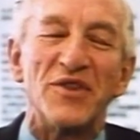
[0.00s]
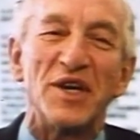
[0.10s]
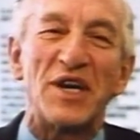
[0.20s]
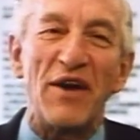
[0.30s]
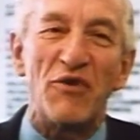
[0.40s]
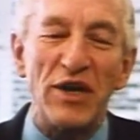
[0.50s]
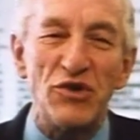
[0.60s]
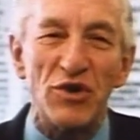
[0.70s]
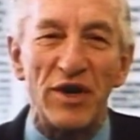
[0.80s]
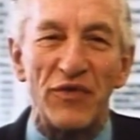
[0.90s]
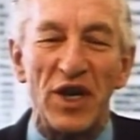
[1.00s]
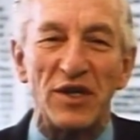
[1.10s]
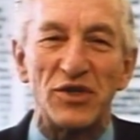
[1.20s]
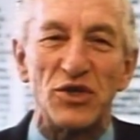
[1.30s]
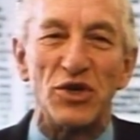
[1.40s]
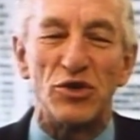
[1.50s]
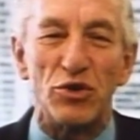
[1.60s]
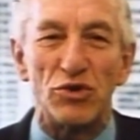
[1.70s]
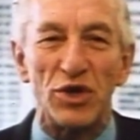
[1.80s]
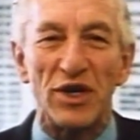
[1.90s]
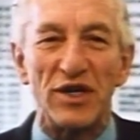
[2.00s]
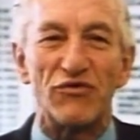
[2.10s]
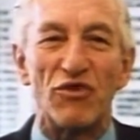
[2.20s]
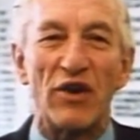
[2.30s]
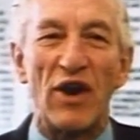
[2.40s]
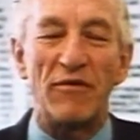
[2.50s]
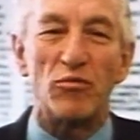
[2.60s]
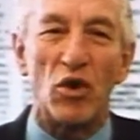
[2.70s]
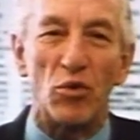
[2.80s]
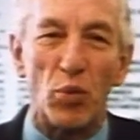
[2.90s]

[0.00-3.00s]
The director of the institution is Rear Admiral